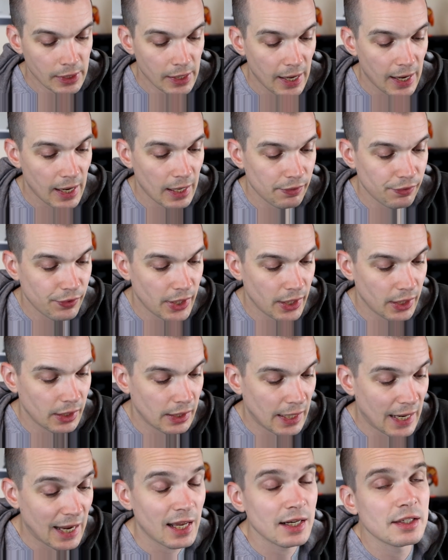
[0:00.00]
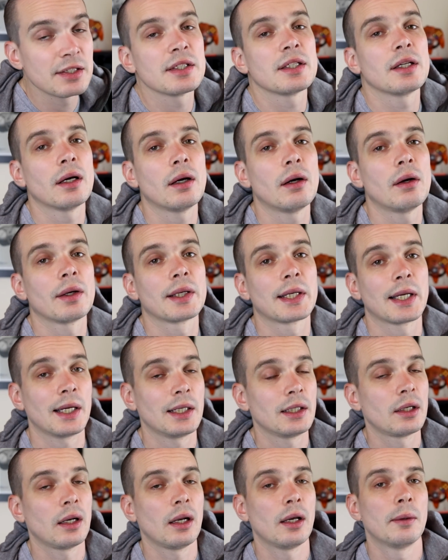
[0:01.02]
And then Andy at
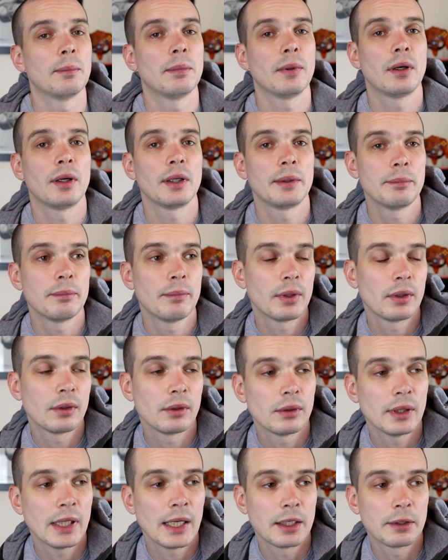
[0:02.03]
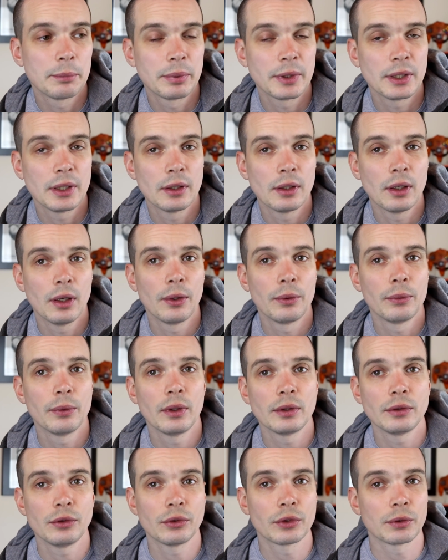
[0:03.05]
Arcade Club. I had a B&O,
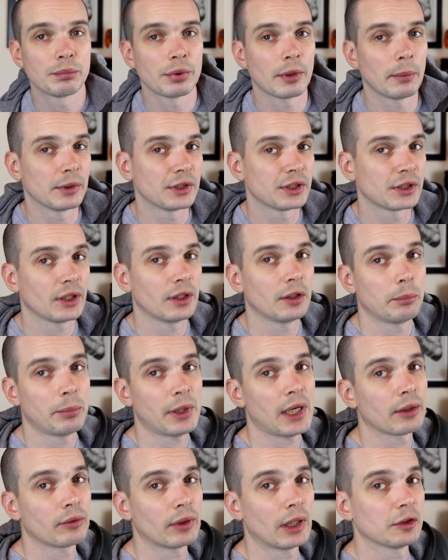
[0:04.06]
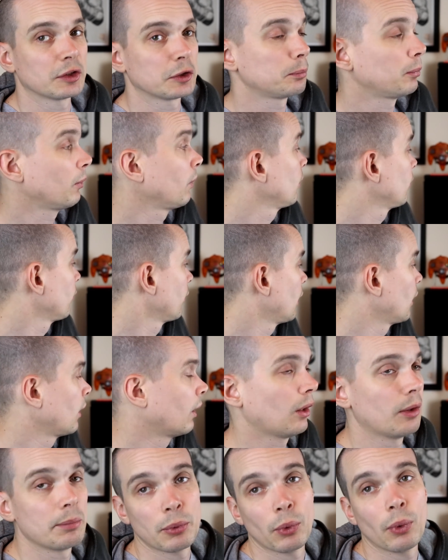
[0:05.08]
you can probably see in the background, spoiler
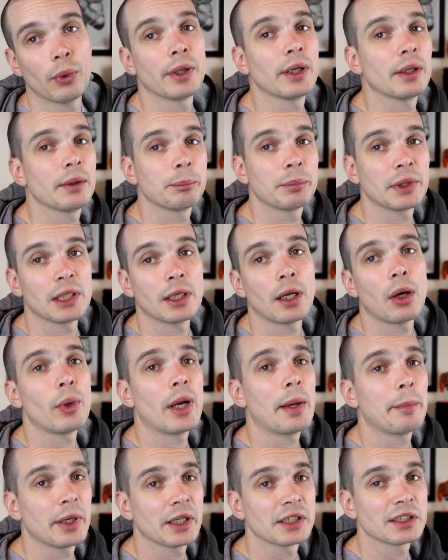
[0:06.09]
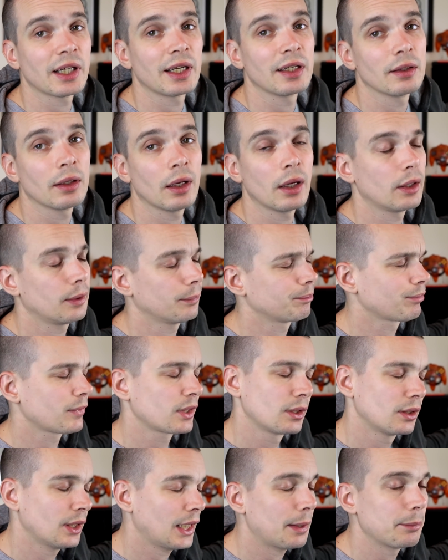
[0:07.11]
alert, I bought a B&O
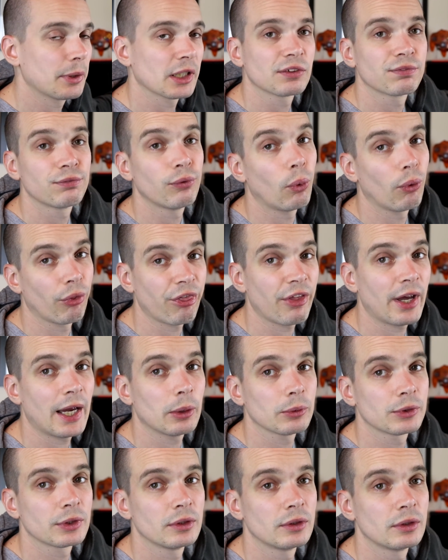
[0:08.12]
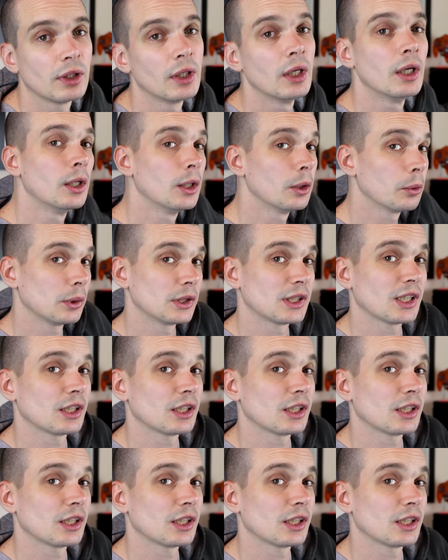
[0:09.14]
MX4000, which